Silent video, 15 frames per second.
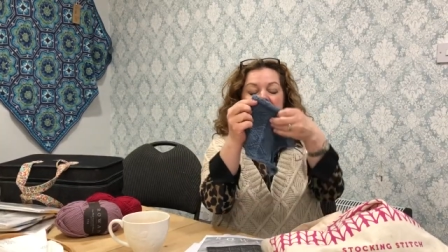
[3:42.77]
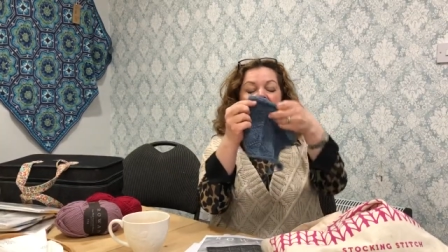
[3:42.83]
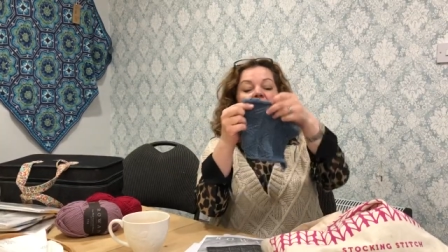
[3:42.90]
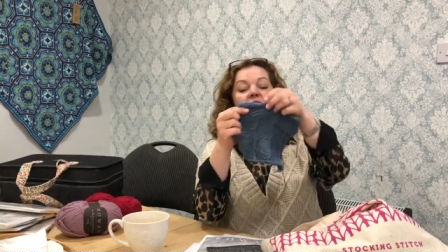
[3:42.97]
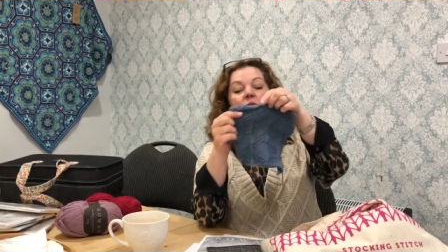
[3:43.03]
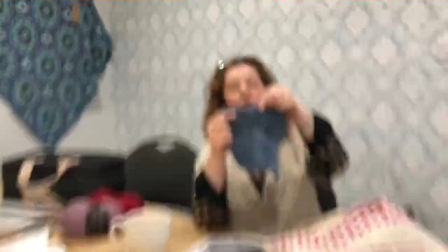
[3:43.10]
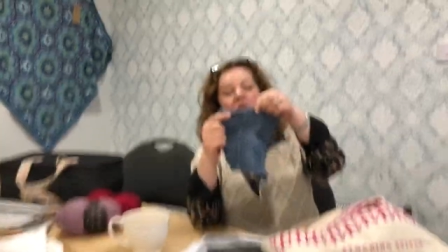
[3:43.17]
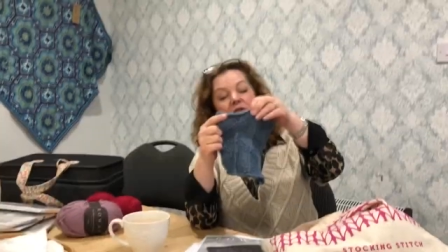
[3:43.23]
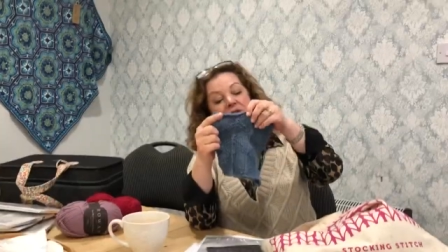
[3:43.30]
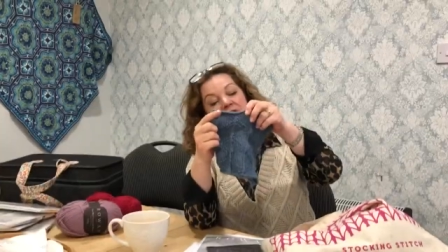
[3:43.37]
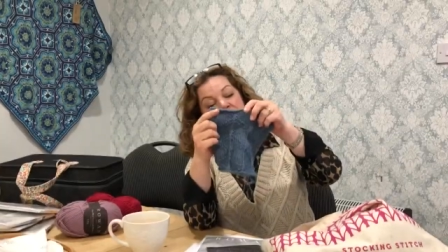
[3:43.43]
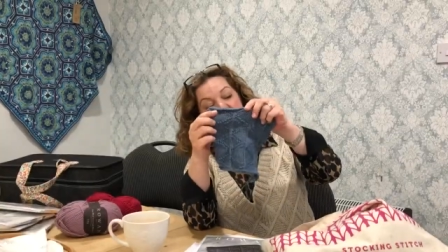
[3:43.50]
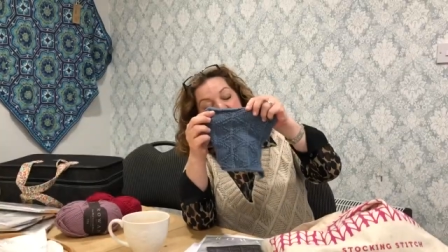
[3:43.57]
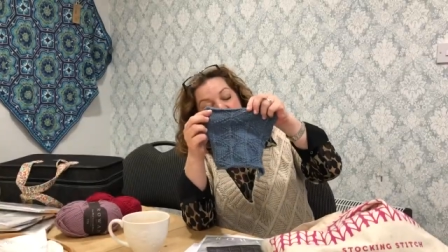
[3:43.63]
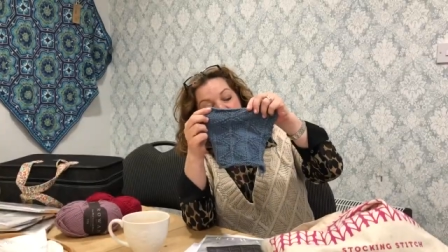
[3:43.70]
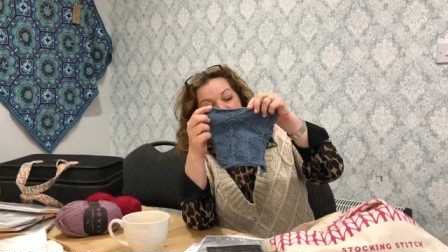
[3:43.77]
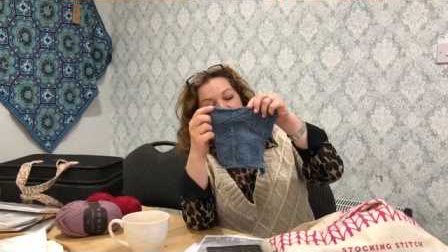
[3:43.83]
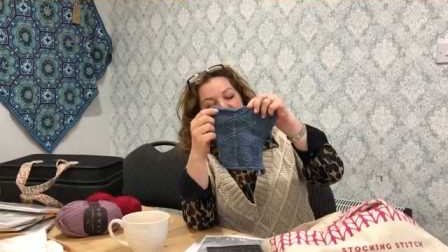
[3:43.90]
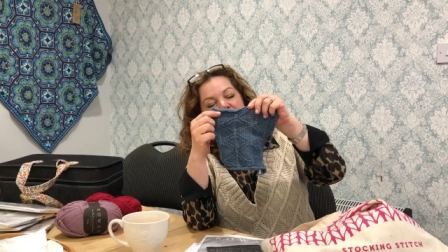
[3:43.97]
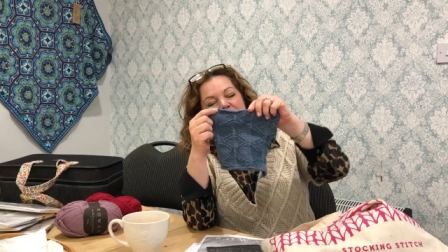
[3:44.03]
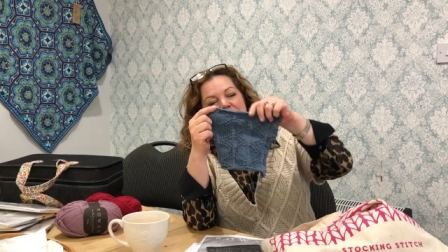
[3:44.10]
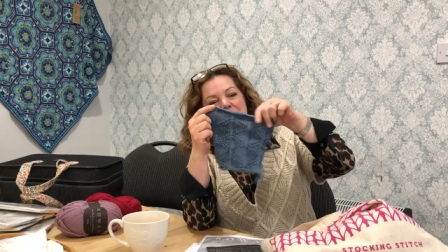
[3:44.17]
This was a
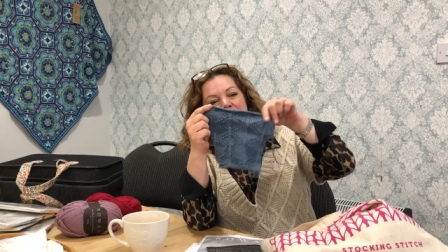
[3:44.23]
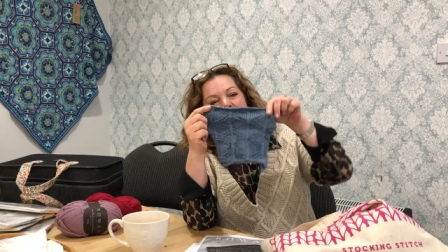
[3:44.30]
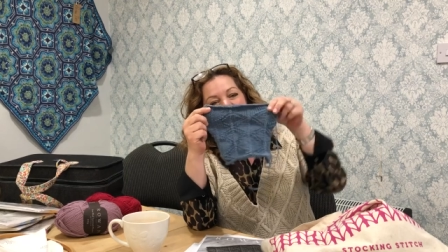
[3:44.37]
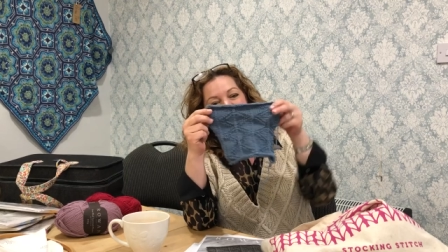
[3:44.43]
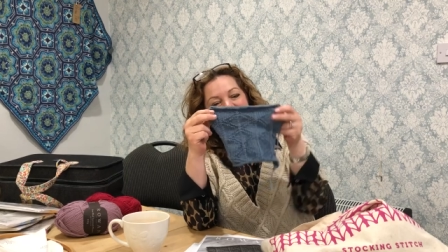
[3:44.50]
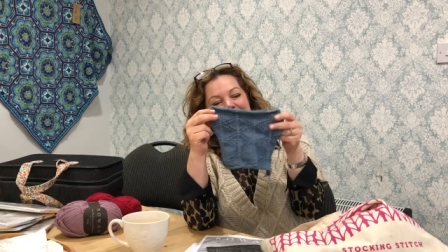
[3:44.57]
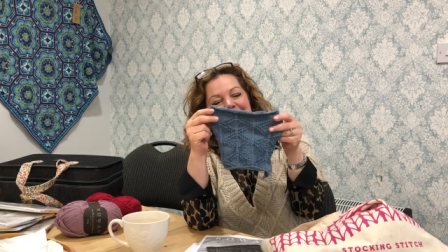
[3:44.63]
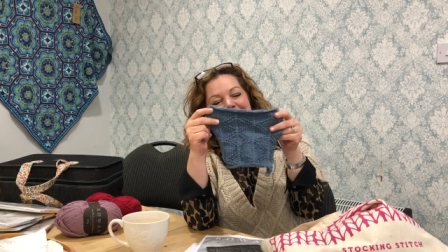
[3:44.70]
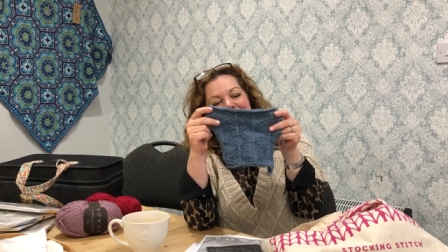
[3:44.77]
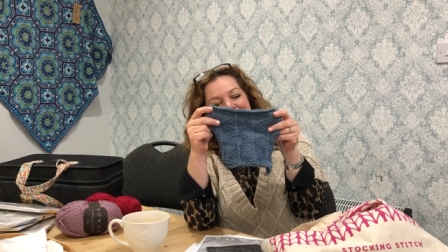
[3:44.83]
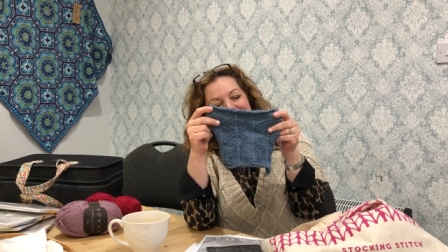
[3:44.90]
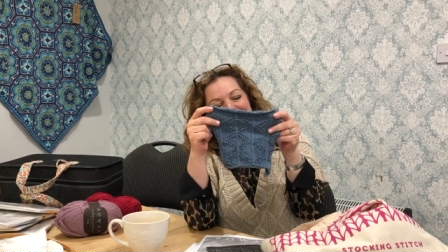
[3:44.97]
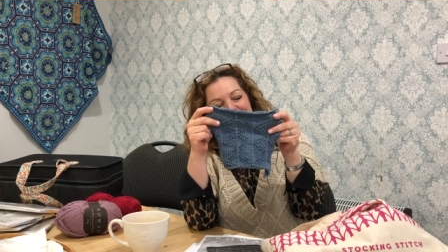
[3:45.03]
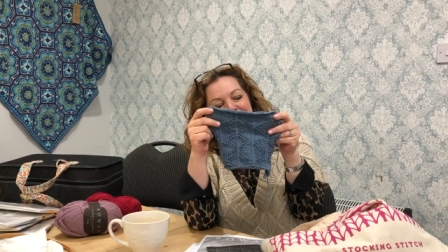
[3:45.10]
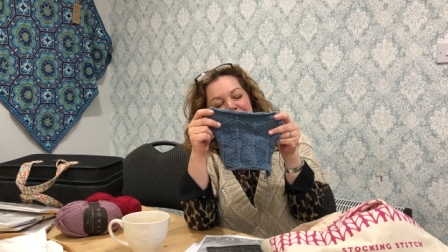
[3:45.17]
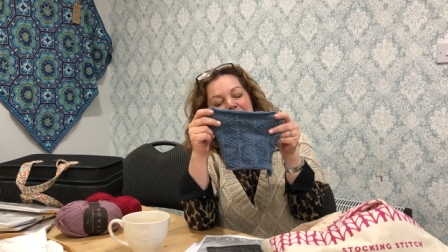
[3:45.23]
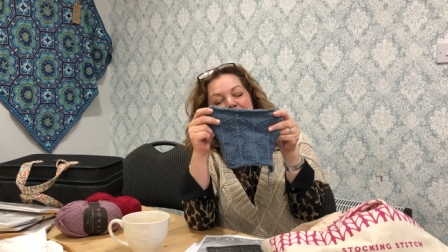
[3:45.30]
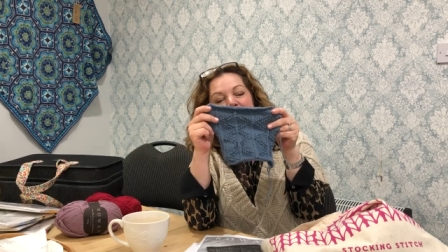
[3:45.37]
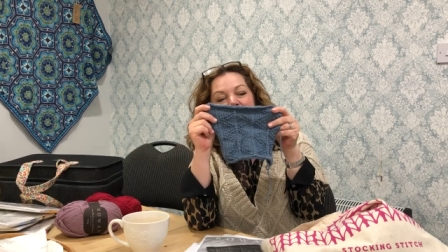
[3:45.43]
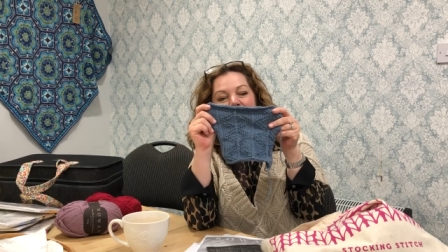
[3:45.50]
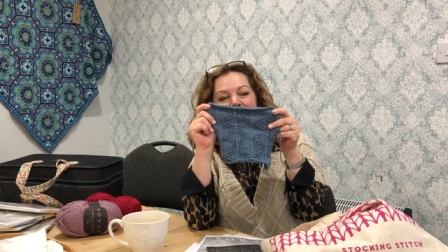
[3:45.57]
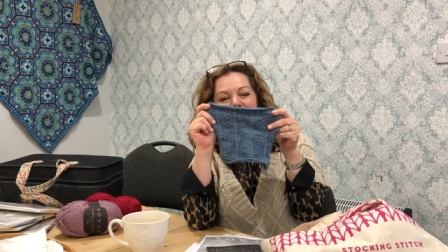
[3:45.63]
so-and-so square to knit
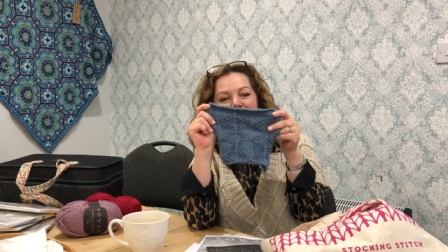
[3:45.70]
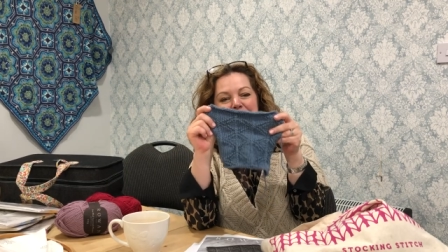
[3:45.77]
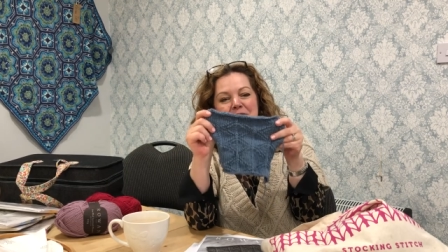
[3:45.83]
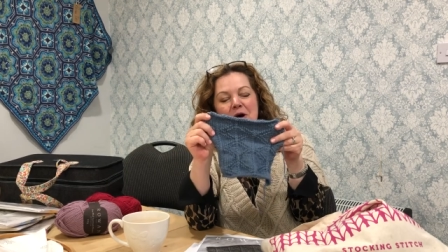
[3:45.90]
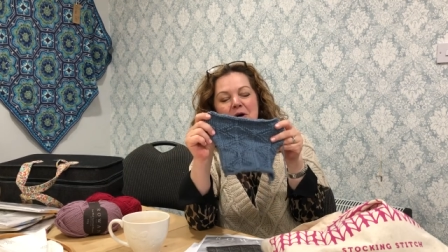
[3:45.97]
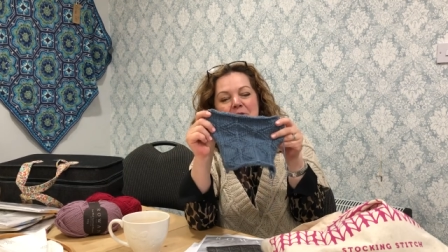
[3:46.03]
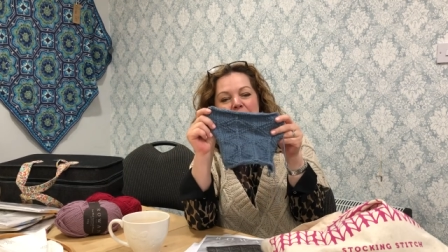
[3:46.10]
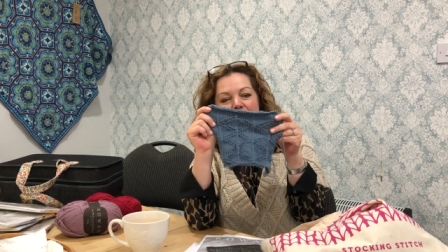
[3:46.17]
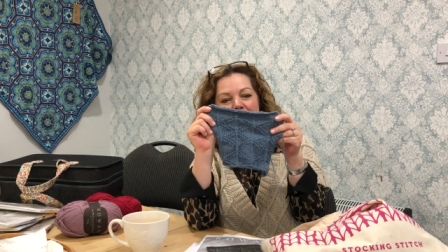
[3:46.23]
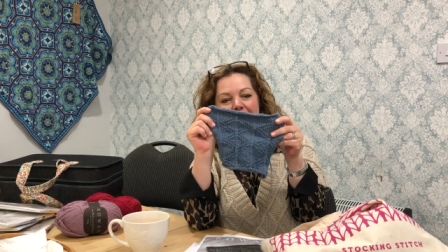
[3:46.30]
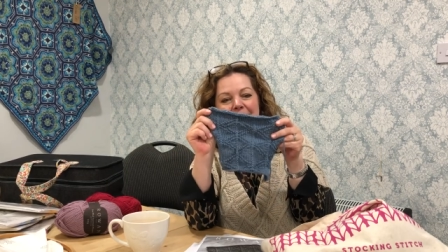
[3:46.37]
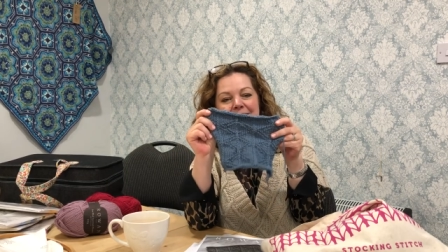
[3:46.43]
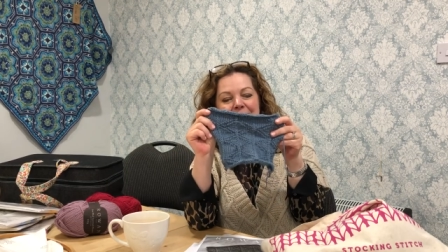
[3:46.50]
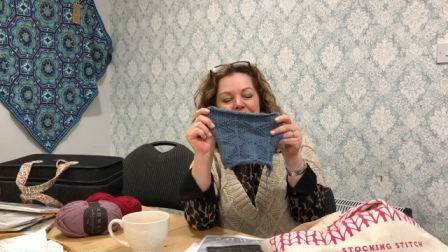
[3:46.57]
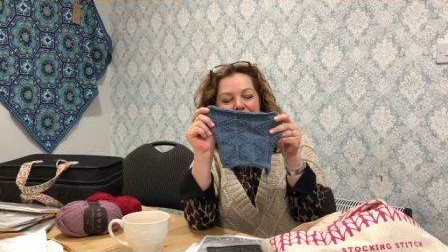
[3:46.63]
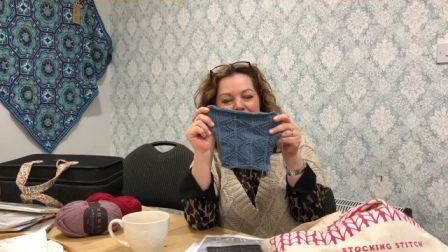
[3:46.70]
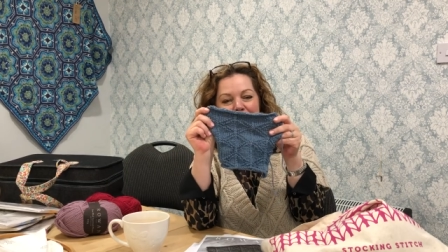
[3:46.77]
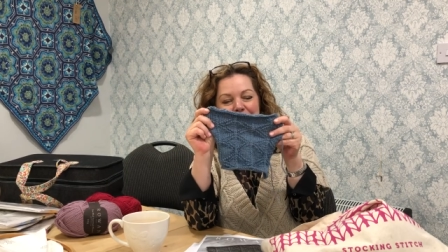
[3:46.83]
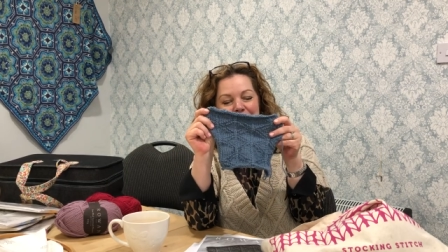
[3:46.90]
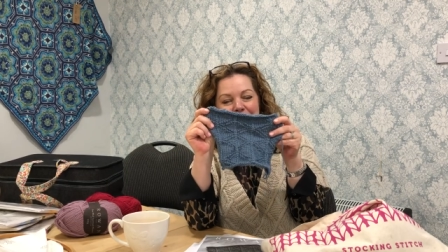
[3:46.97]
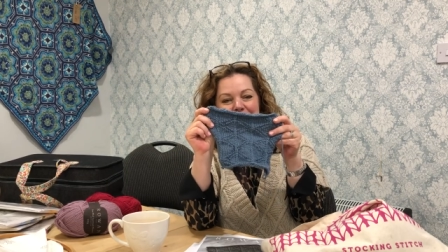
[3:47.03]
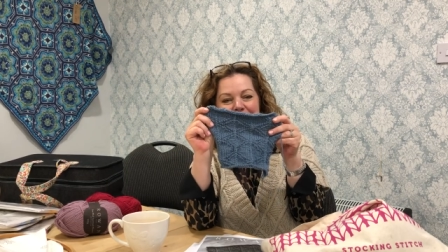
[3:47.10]
because no pattern
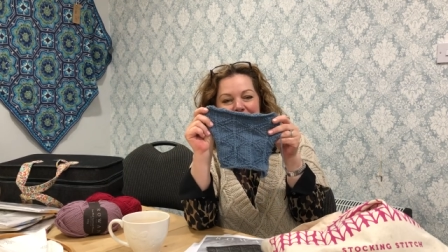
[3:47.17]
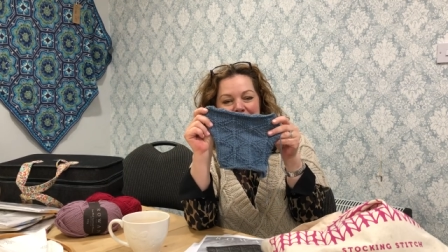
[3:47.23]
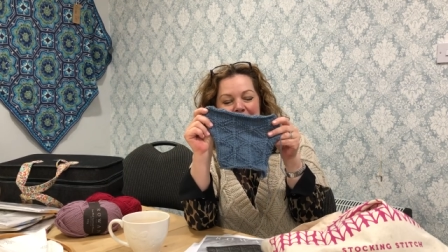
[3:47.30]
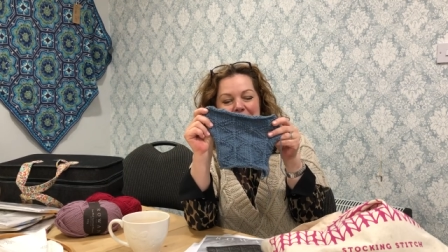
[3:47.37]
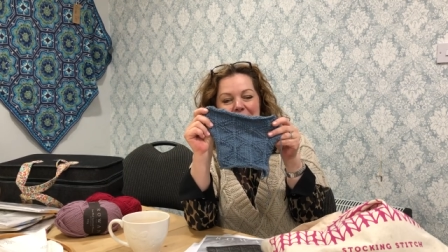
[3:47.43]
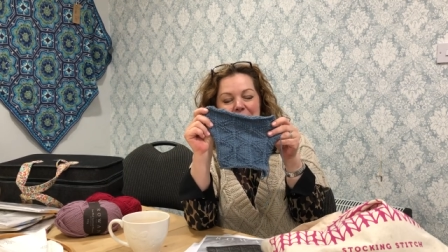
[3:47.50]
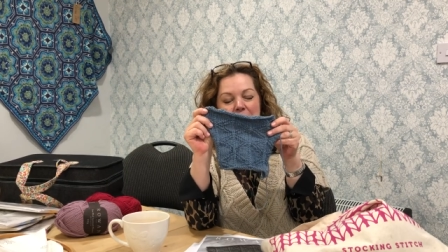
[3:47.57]
was the same.